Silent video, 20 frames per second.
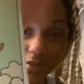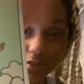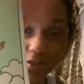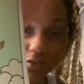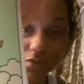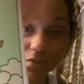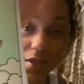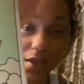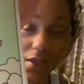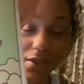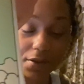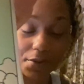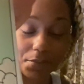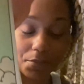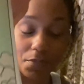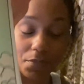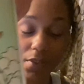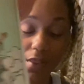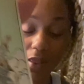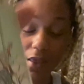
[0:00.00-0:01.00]
divine
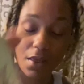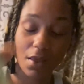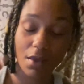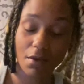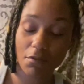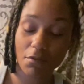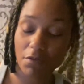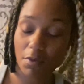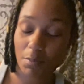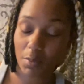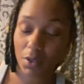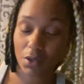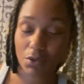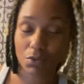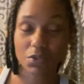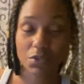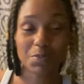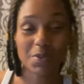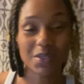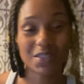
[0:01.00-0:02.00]
feminine who
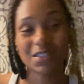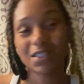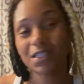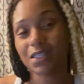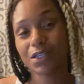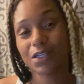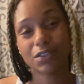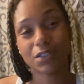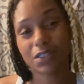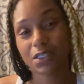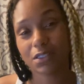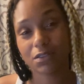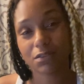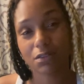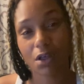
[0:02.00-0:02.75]
speaks clearly,